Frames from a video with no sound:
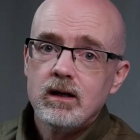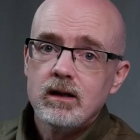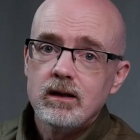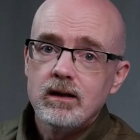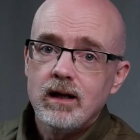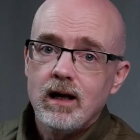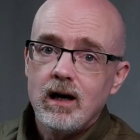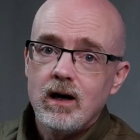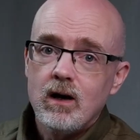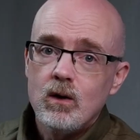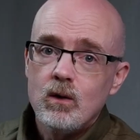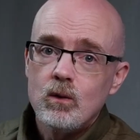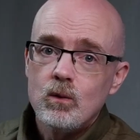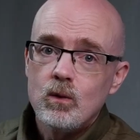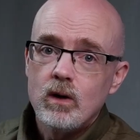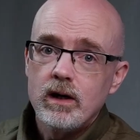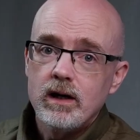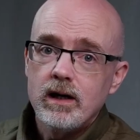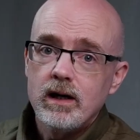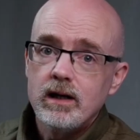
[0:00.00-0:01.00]
Now,
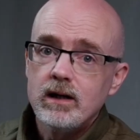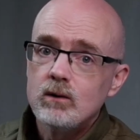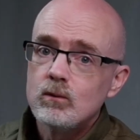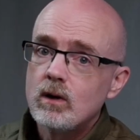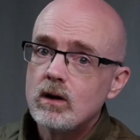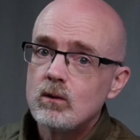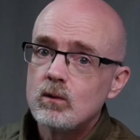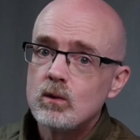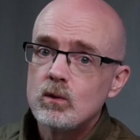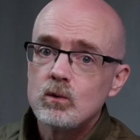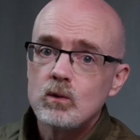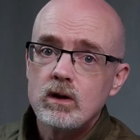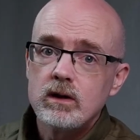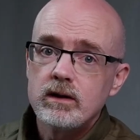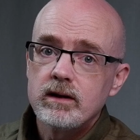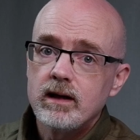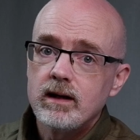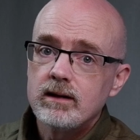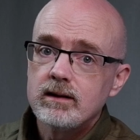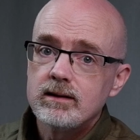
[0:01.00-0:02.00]
why anyone would want
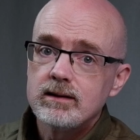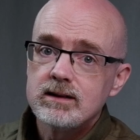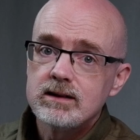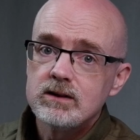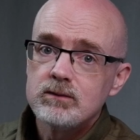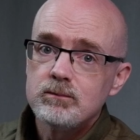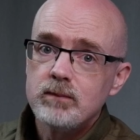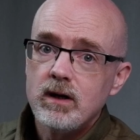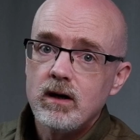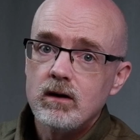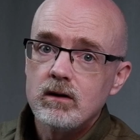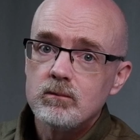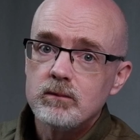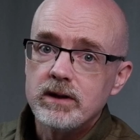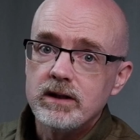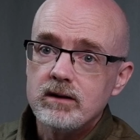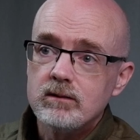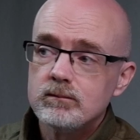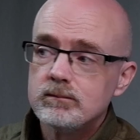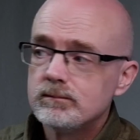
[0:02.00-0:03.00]
that is beyond
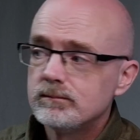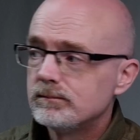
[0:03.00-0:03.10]
me.